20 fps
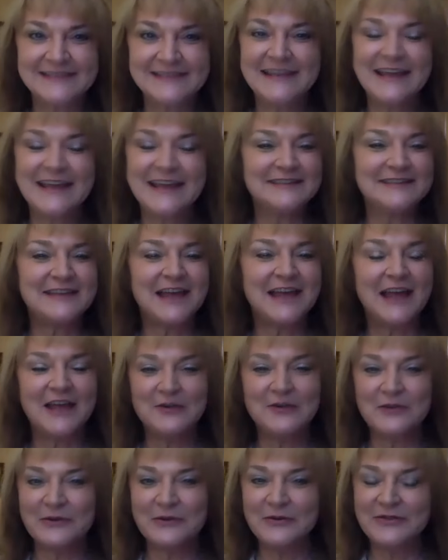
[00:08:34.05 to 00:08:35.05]
Yes, I
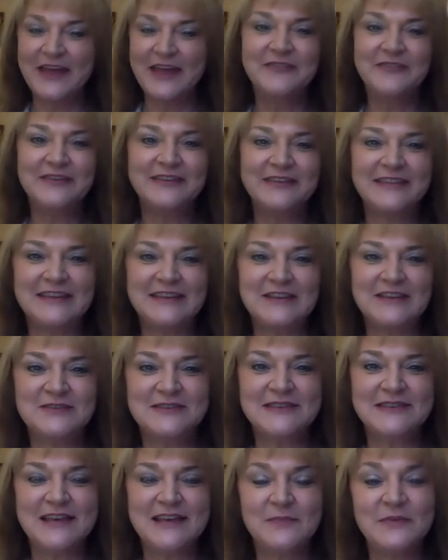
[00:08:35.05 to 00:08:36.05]
agree with everything you
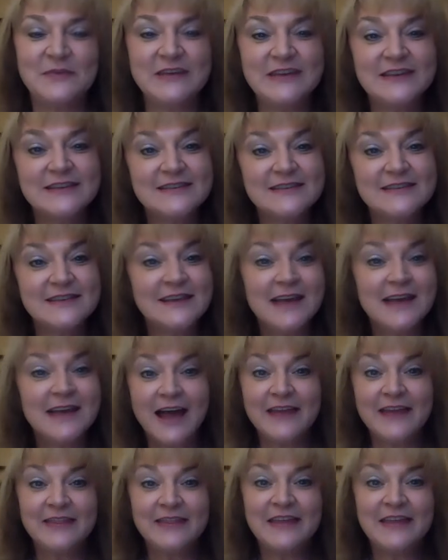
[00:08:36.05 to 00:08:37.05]
said, because
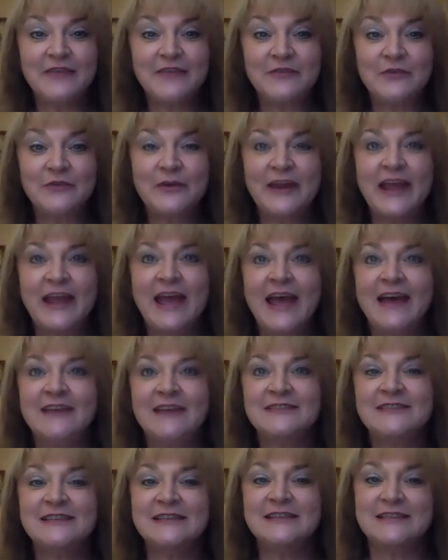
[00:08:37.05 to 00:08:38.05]
I think everyone
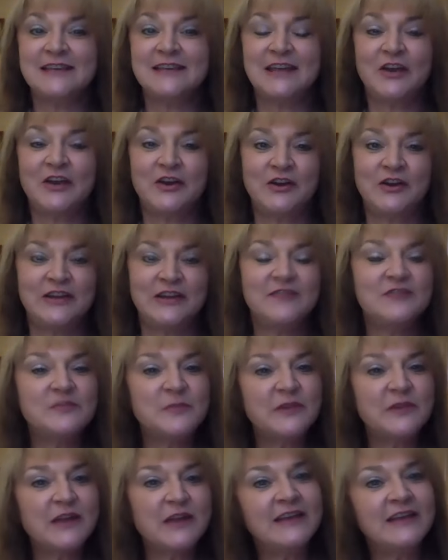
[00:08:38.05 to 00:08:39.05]
has these inherent gifts,
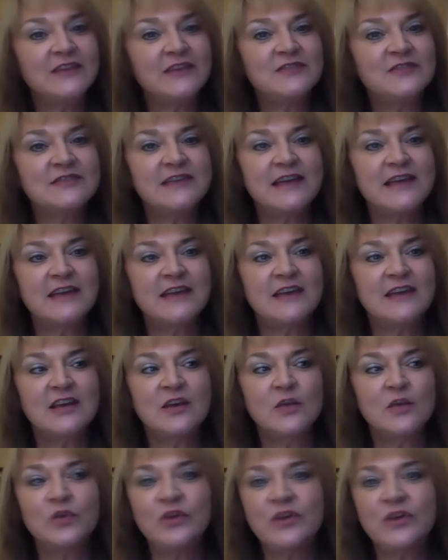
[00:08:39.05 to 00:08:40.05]
but like you said,
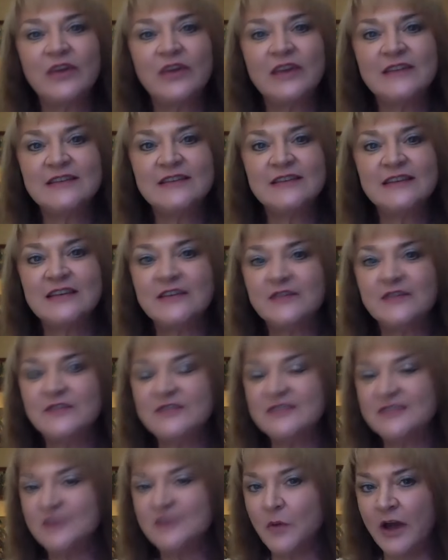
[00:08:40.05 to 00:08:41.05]
when it's a gift,
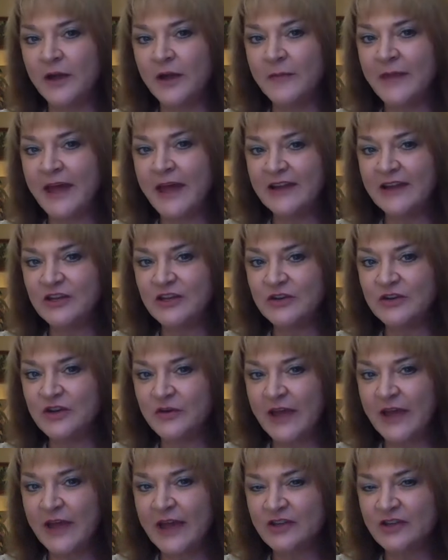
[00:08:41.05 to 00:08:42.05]
it's so automatic you
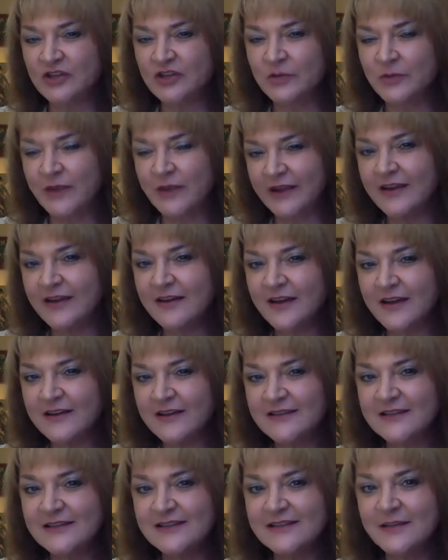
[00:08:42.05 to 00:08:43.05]
don't actually
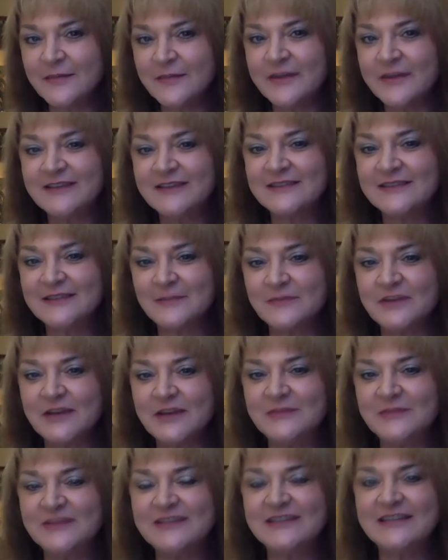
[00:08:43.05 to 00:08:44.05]
recognize it
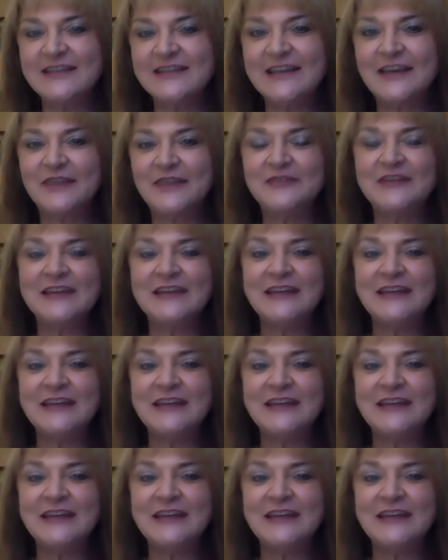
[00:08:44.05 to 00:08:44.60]
sometimes as a gift.